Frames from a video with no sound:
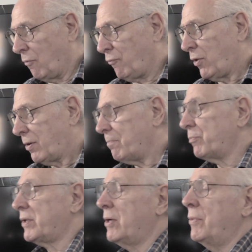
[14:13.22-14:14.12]

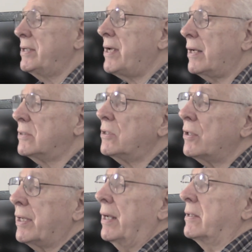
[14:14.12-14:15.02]
Fern, can we take a
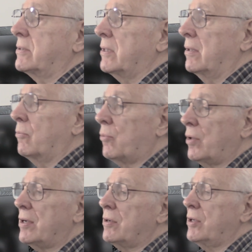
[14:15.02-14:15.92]
look at
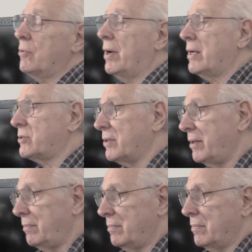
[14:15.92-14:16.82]
where you actually